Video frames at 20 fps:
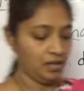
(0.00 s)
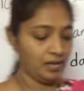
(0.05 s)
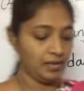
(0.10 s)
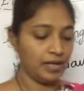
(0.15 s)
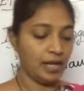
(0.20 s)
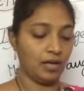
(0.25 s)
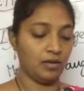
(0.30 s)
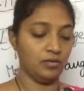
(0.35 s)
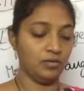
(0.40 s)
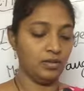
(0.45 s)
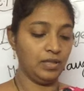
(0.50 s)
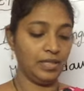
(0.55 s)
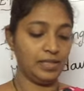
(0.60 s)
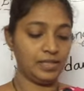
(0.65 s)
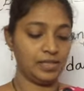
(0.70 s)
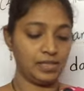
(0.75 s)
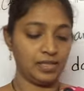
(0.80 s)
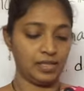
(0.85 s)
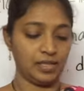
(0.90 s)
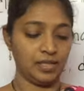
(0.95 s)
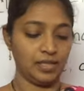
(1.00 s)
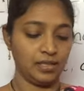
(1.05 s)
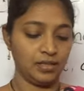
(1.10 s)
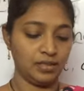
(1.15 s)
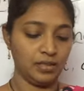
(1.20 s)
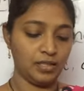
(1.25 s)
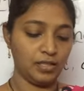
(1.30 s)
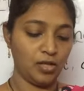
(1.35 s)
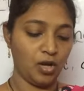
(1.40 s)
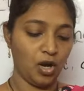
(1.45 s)
Now let's see.
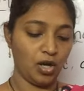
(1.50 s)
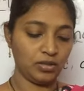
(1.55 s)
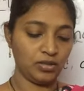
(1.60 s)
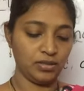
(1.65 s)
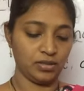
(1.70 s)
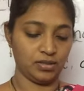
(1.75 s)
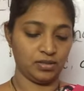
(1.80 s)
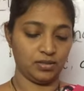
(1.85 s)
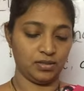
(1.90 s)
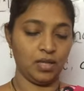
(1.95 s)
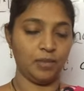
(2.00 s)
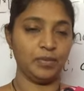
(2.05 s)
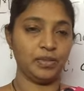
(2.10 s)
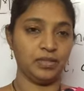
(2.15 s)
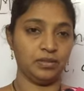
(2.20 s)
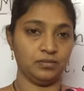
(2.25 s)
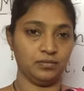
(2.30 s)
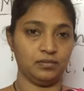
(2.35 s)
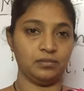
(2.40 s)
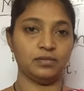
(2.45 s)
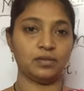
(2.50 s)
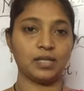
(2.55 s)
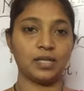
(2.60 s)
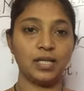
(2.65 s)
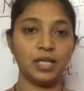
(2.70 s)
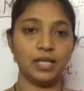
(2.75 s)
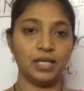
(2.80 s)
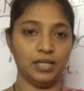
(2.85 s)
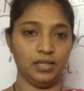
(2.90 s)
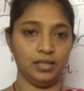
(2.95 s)
The daughter, the
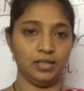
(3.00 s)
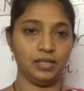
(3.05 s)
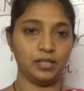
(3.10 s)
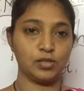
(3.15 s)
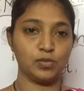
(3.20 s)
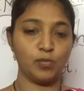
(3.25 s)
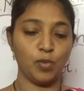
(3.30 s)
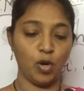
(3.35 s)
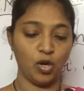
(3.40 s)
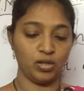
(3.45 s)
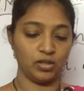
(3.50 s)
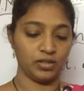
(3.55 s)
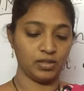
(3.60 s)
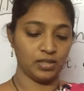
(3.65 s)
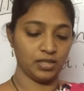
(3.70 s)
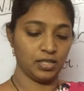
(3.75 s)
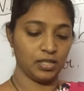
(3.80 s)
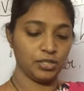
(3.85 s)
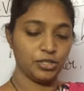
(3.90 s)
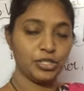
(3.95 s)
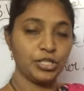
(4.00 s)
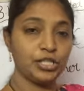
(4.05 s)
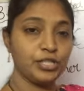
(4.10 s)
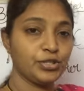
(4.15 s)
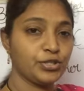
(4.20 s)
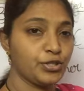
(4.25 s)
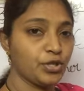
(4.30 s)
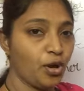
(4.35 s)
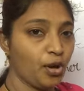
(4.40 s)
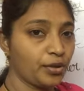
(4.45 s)
girl, a small girl,
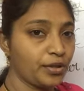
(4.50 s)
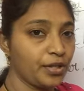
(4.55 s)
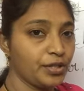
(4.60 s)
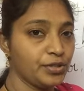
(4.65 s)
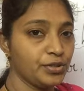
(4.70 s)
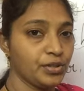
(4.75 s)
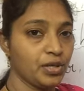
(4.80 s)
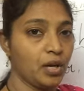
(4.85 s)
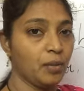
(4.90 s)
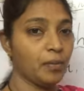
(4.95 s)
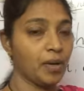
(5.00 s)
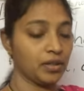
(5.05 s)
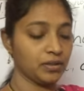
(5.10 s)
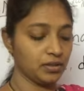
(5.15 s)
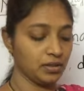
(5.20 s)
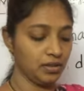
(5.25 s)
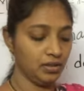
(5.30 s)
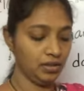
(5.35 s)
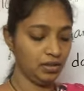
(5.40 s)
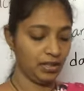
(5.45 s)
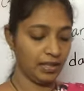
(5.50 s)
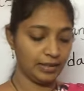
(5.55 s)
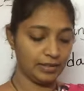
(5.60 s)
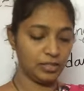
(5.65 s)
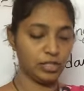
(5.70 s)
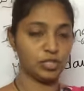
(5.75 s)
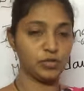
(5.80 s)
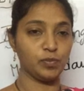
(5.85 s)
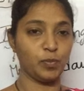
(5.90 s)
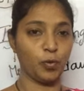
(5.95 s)
she's talking to her mother in
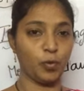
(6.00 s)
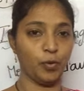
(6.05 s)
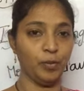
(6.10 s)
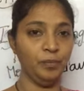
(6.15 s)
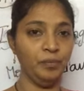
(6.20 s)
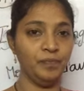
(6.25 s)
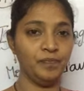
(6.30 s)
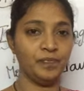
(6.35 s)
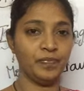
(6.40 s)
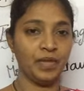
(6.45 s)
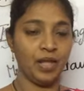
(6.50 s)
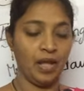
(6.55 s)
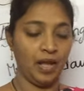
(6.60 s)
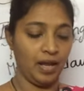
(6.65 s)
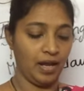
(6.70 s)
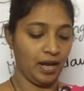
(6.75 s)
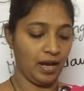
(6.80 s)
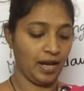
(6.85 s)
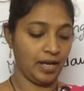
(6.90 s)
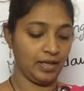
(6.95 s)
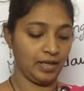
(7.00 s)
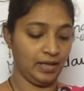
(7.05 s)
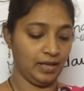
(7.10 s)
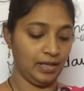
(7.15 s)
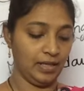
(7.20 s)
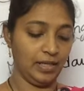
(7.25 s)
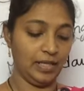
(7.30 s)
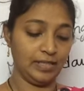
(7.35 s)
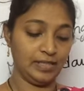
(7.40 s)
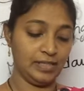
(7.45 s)
this poem, and
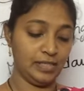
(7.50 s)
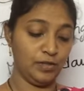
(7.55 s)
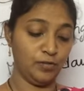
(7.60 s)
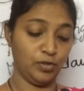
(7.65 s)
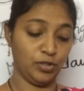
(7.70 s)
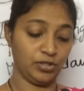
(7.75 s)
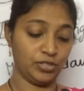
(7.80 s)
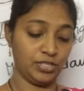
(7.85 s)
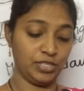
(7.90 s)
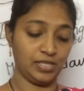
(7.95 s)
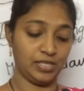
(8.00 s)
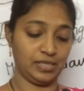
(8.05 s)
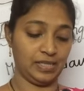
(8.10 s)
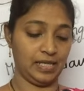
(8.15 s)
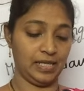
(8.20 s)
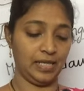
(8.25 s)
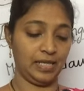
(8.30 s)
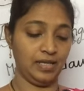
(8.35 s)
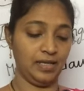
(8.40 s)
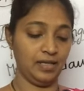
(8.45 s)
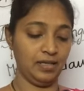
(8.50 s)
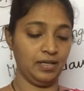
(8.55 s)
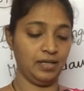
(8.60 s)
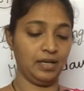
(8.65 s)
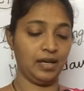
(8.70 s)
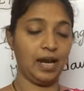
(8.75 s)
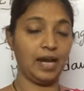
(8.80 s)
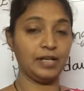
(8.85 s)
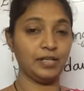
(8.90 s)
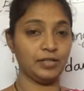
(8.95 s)
let's see what she's saying
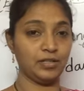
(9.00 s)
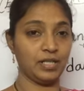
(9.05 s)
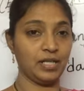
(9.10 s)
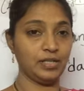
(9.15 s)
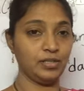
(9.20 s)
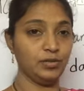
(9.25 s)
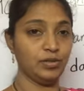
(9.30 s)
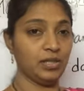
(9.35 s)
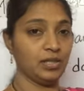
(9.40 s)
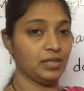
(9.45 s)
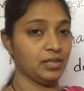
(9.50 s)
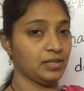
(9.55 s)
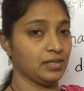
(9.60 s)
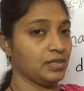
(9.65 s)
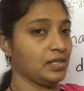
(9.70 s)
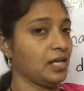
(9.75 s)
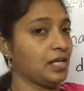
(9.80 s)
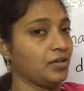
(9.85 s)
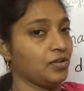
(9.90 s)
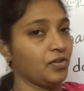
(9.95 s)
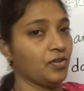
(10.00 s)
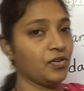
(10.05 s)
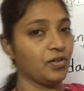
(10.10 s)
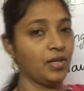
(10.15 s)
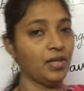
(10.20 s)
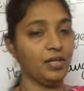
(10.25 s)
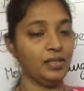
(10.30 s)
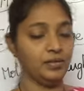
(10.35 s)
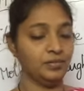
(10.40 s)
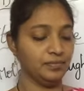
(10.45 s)
and try to understand.
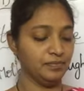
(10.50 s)
Okay.